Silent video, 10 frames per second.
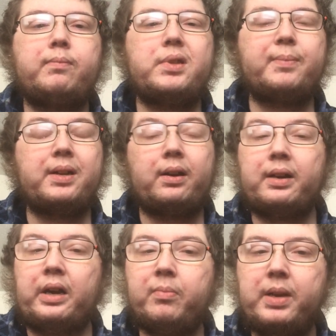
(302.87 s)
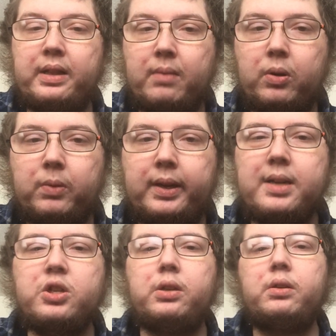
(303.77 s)
Depending on how big that
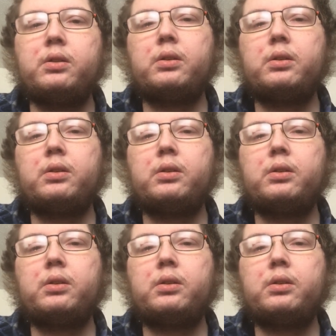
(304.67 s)
publication is